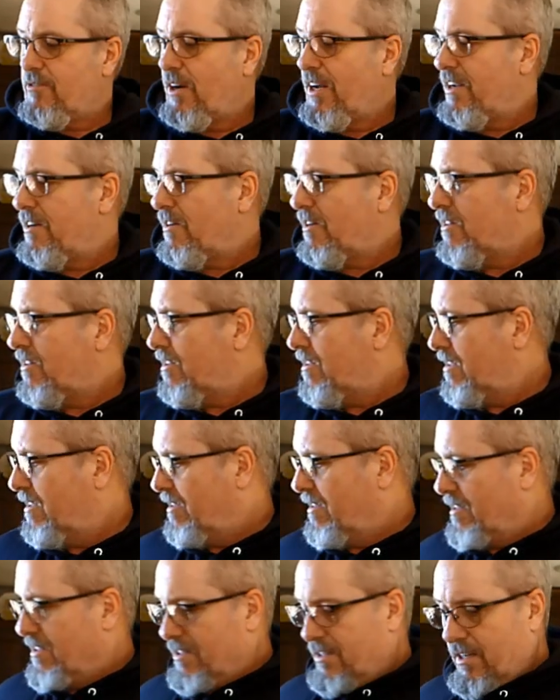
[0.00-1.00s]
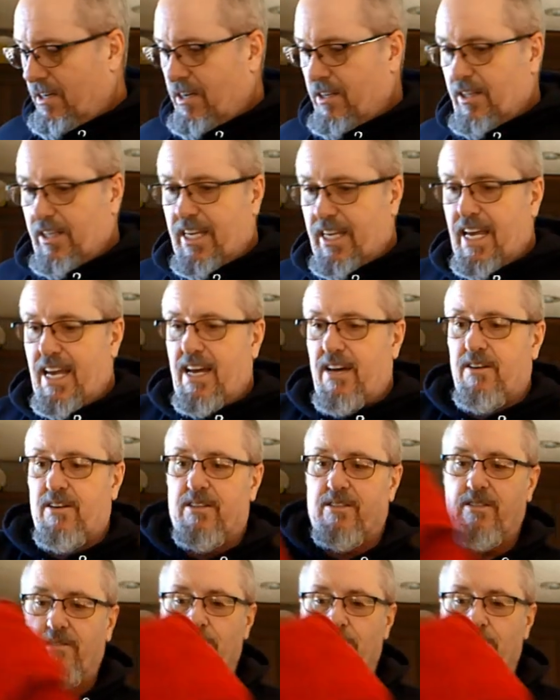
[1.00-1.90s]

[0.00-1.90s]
right here on the counter,